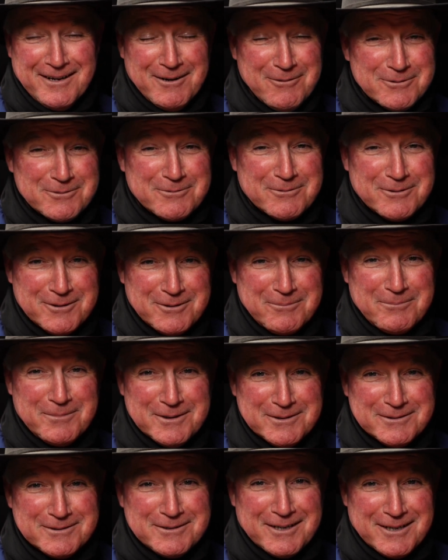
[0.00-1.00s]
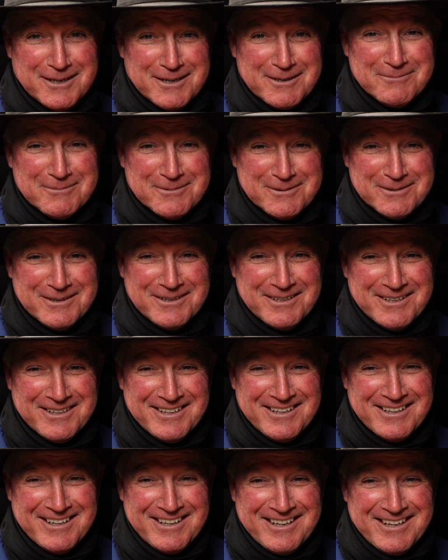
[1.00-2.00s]
I was really pissed at him.
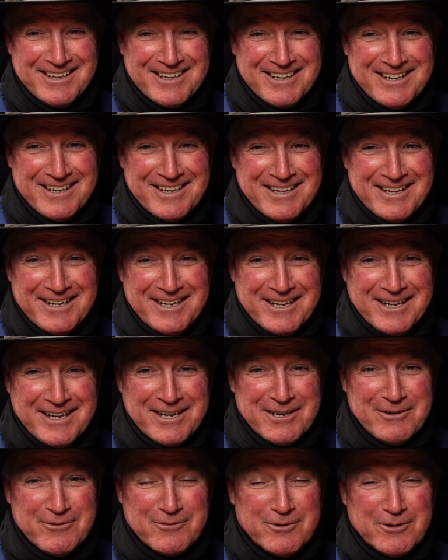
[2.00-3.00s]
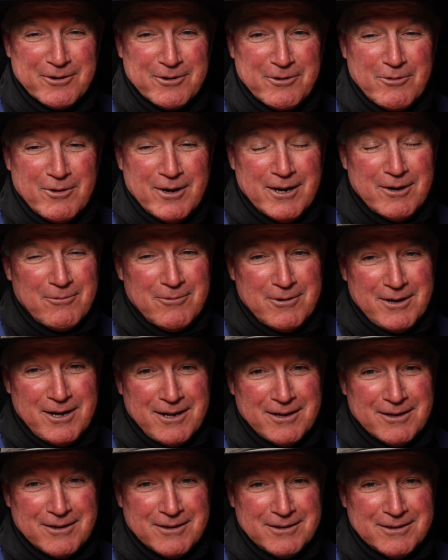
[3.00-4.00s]
And for quite a
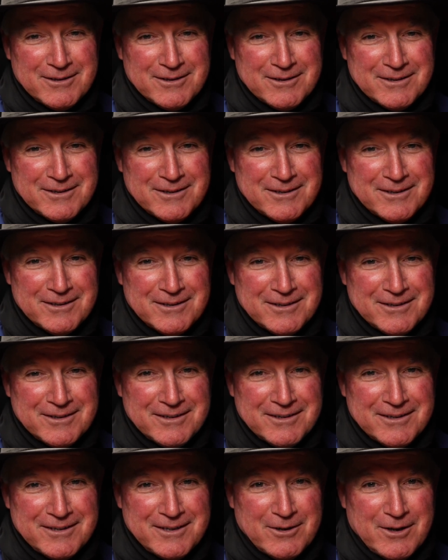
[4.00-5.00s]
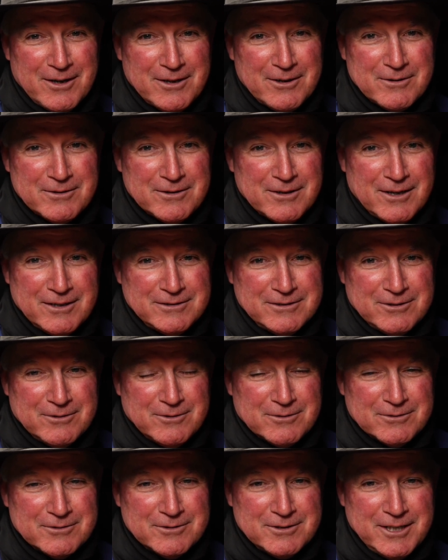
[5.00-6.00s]
while, I'd
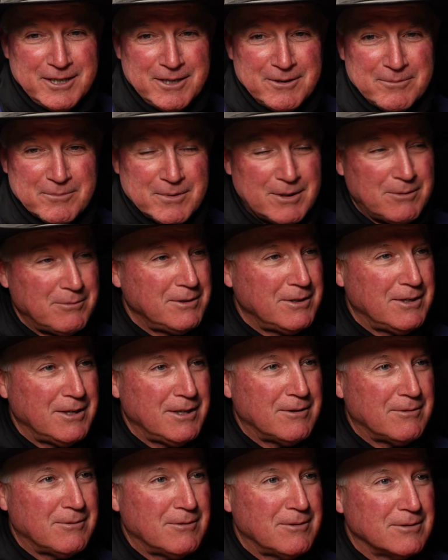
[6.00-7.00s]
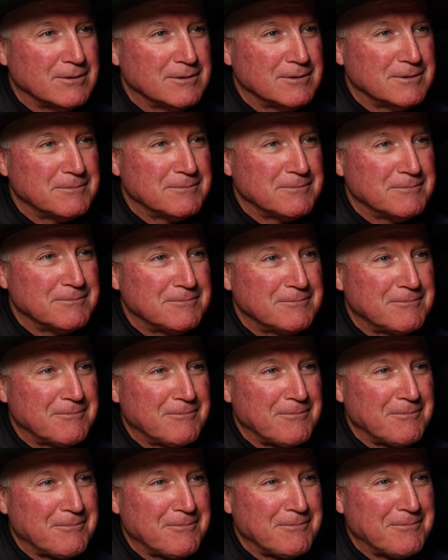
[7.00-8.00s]
still go see him, but I wouldn't take a horse.
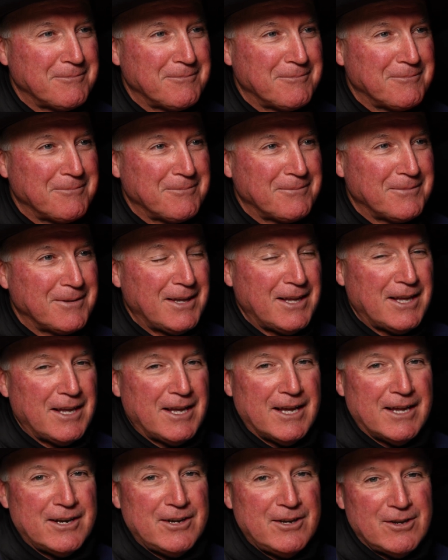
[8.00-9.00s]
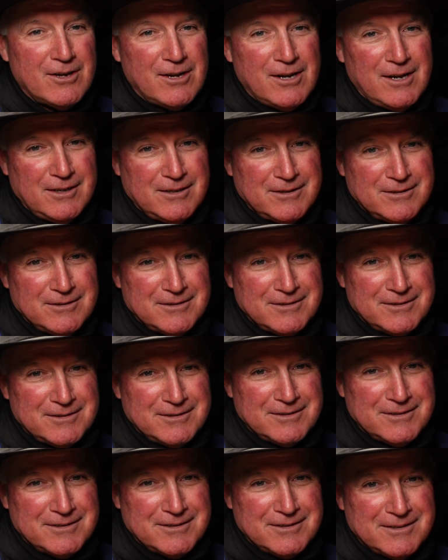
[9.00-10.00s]
And
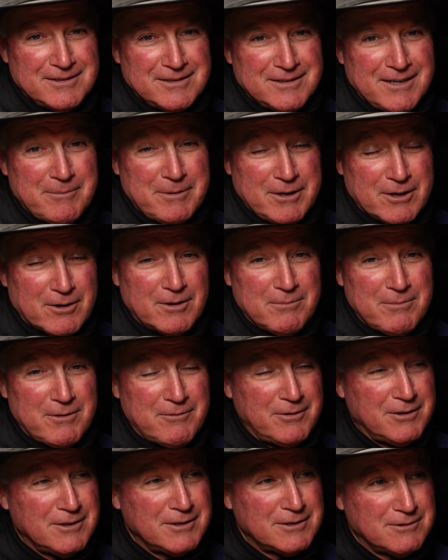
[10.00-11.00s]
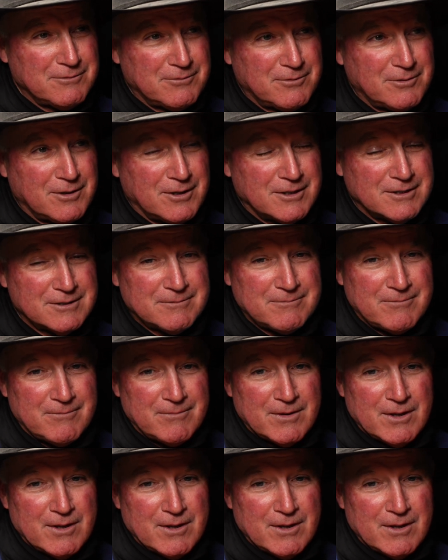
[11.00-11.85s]
it hurt my feelings at first.